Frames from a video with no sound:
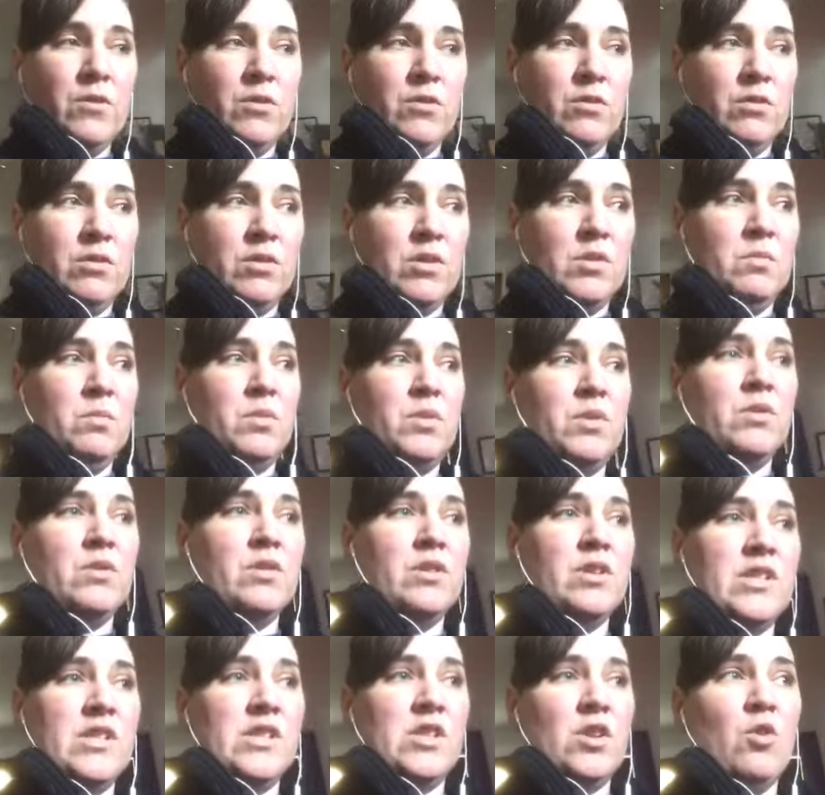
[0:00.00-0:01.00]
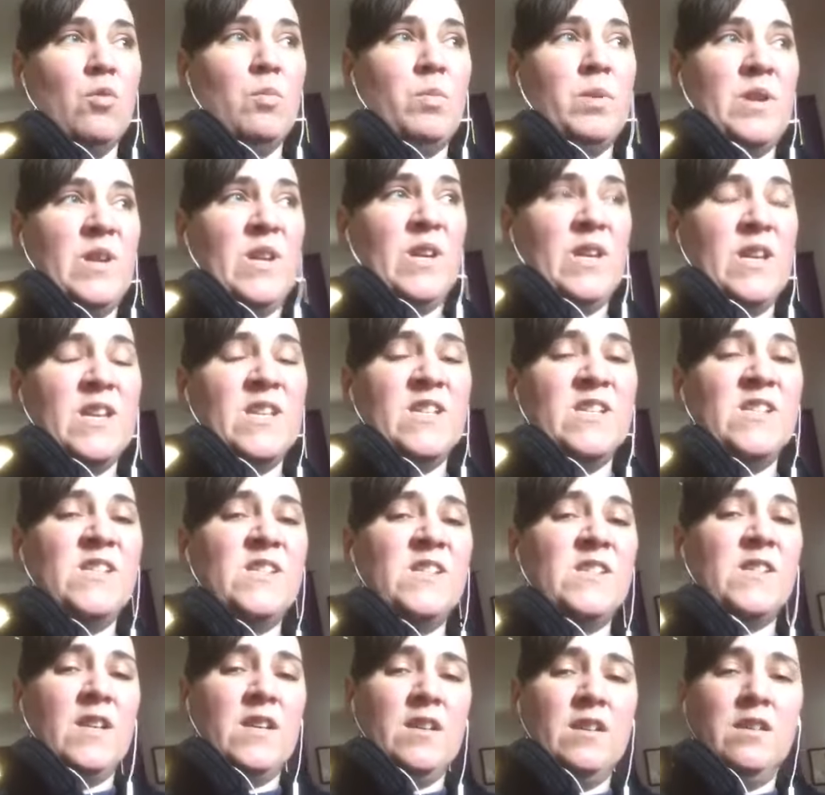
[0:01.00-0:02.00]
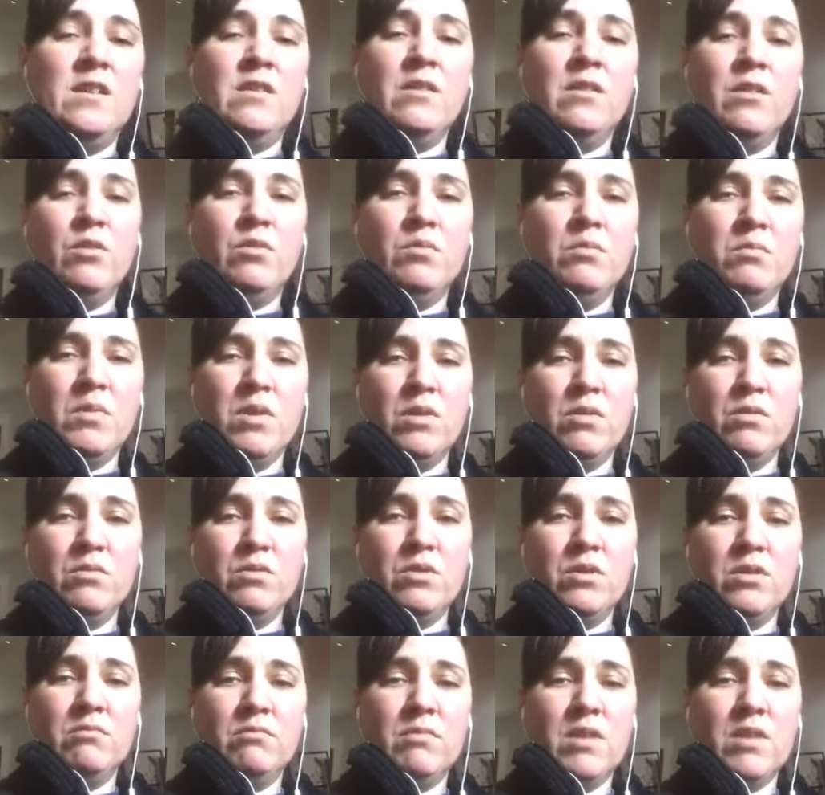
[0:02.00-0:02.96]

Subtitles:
computer is opening in standalone mode.